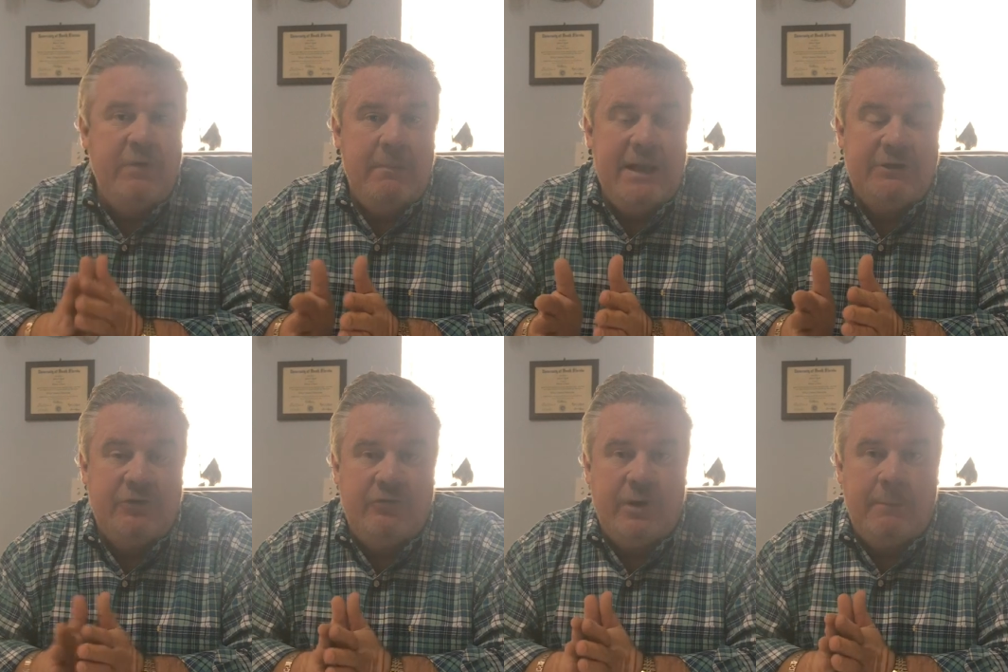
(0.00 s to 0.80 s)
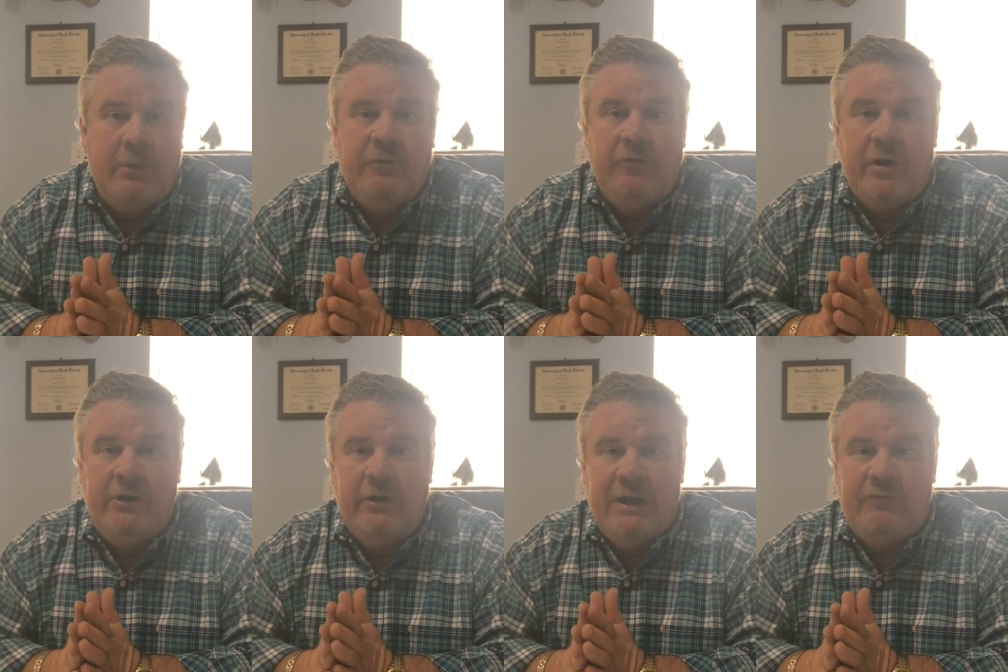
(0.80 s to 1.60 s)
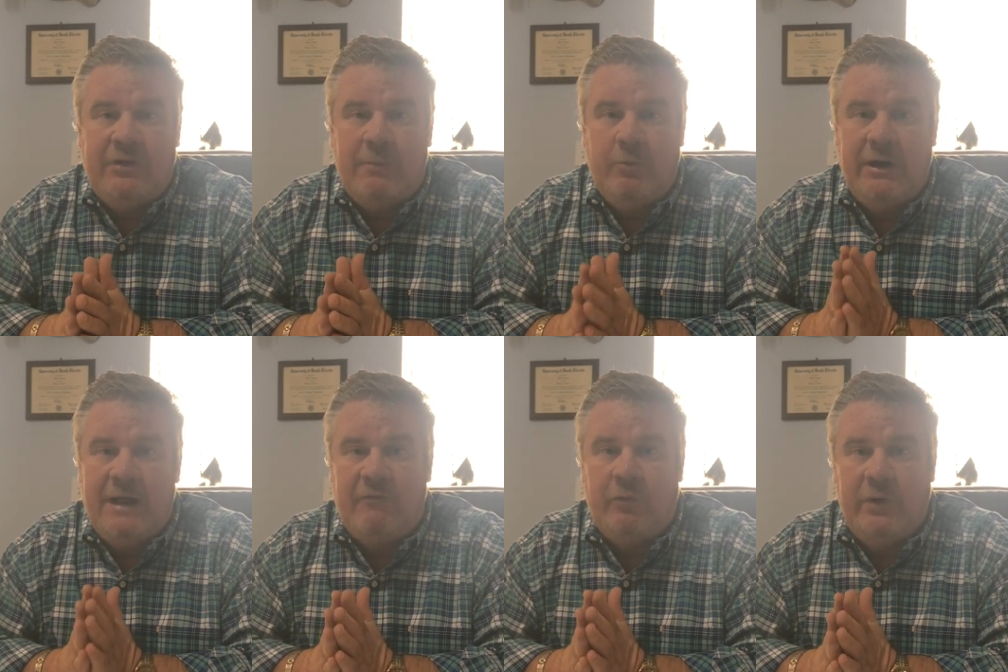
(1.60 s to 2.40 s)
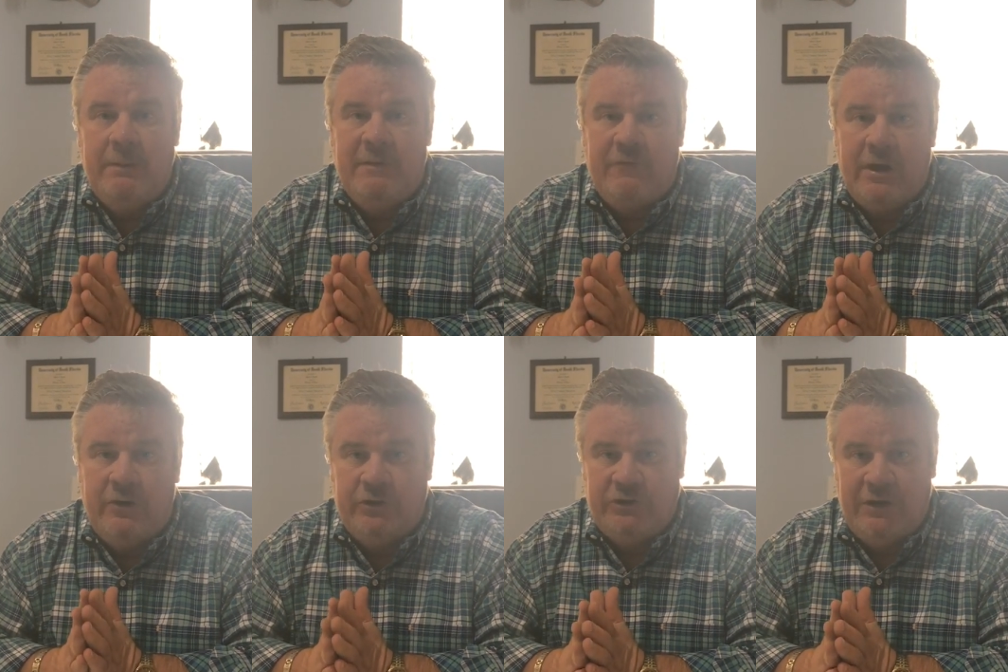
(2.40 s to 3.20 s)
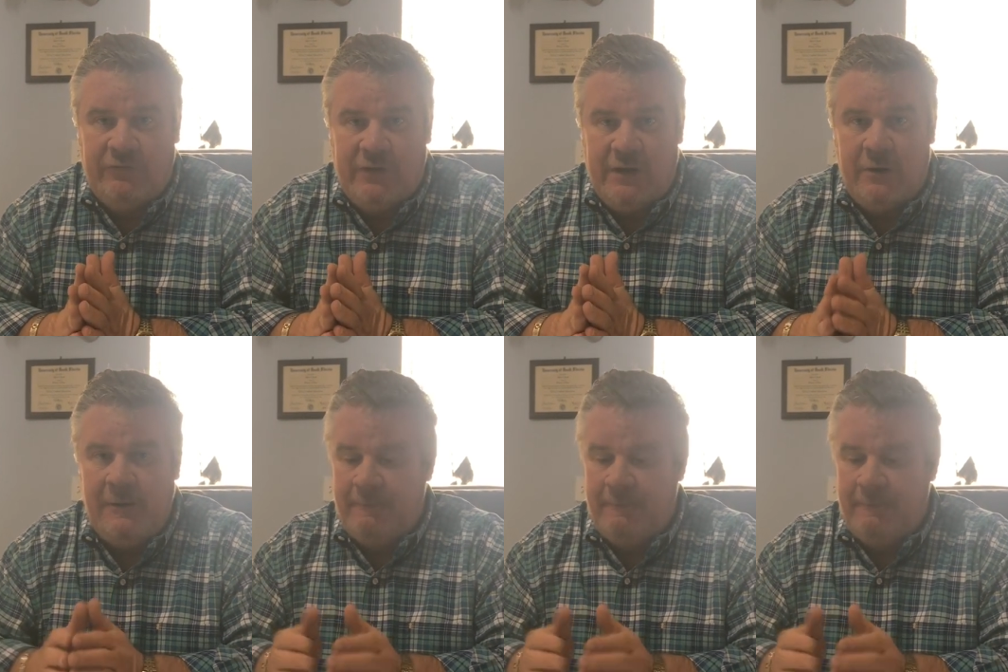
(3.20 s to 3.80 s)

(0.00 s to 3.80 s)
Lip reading: imagine a printer on your desktop where you have a ream of 100 sheets in there.